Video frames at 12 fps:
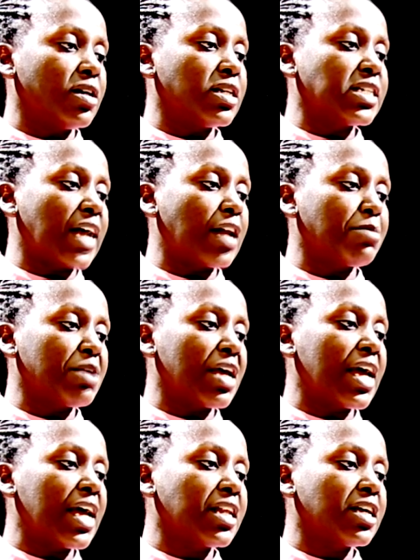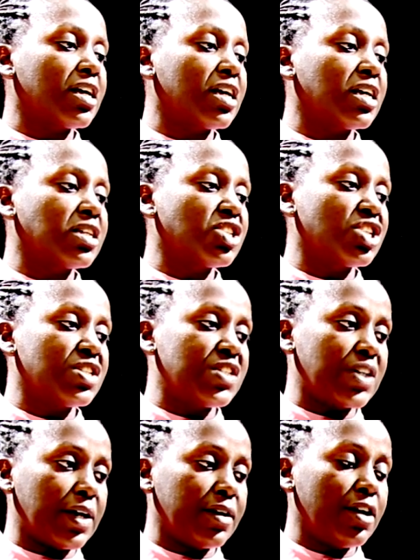It can be any
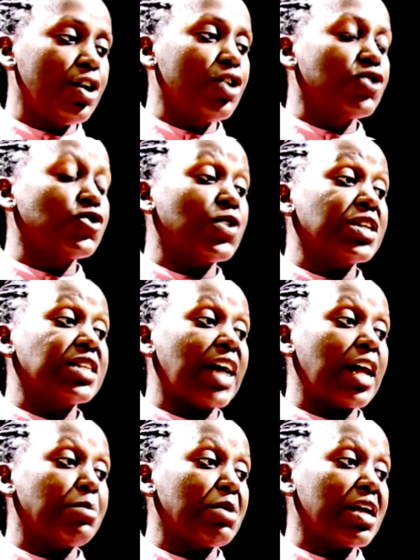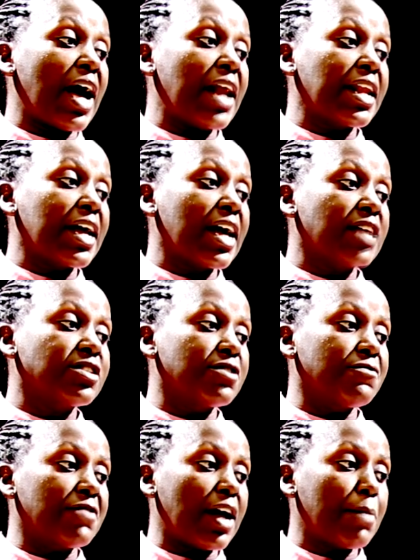integer. So it can be a
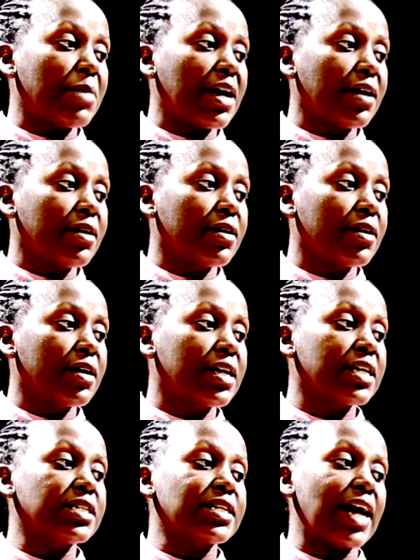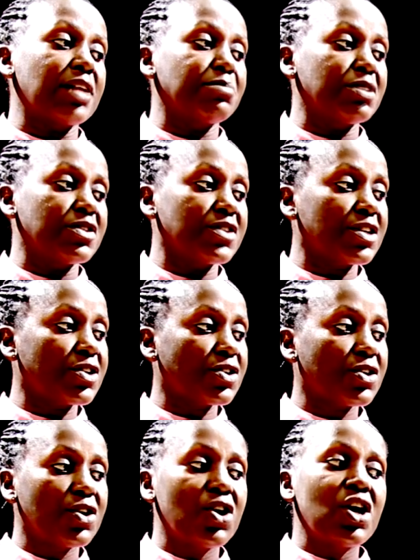negative number, it can be
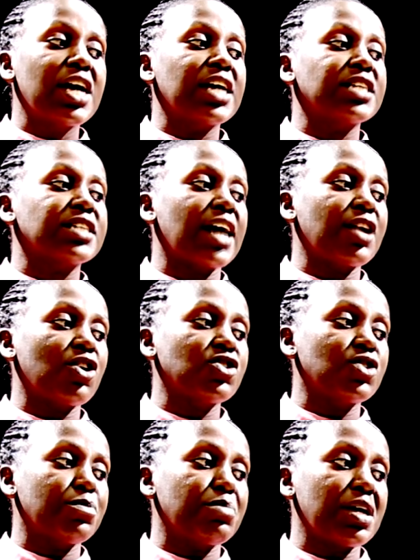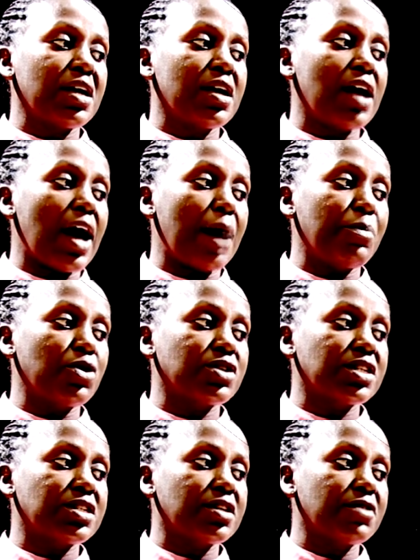0, it can also be a
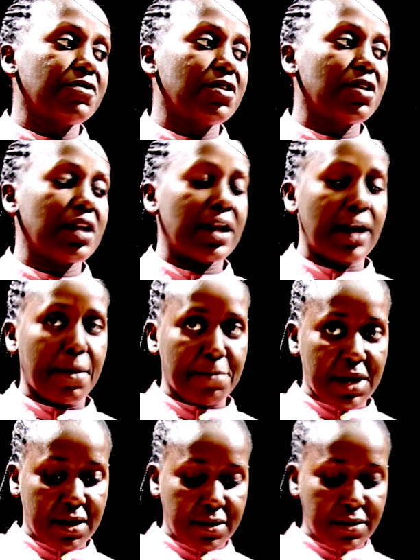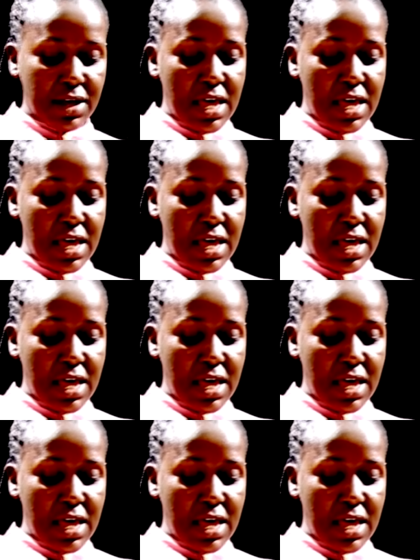positive number.